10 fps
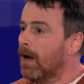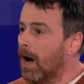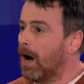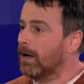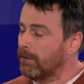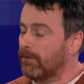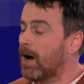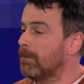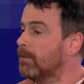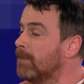our
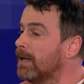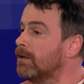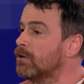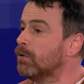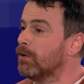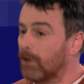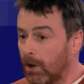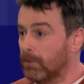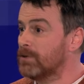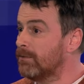environment, making sure there are
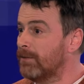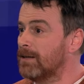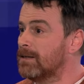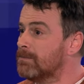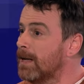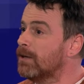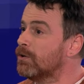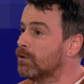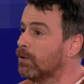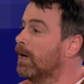holes in fences, making
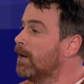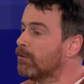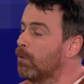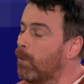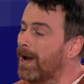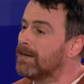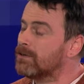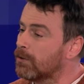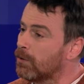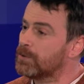sure there are ways
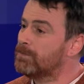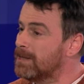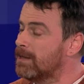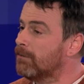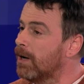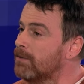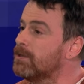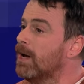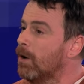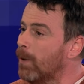across busy
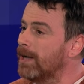roads, mm.